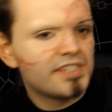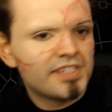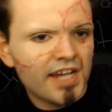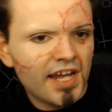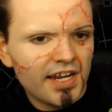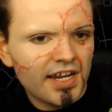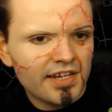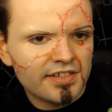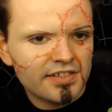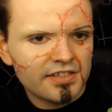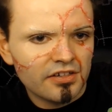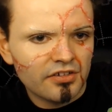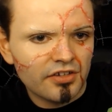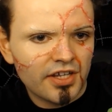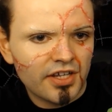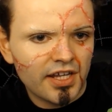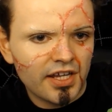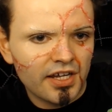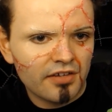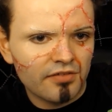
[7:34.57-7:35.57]
dead
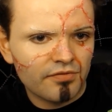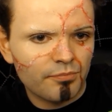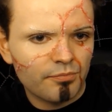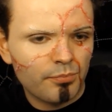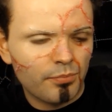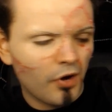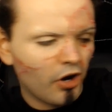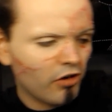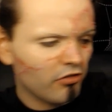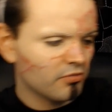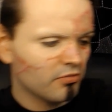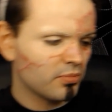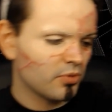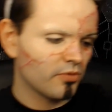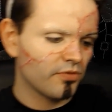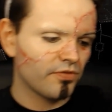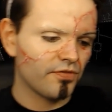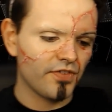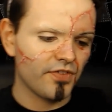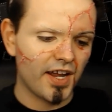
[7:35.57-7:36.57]
looking,
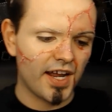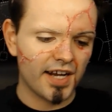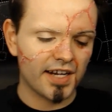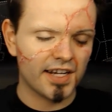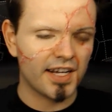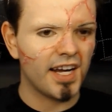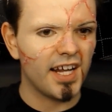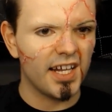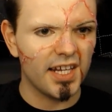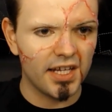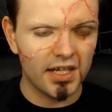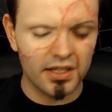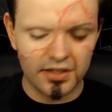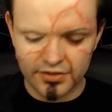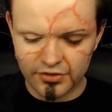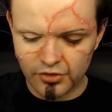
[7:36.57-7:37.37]
horrible flat colour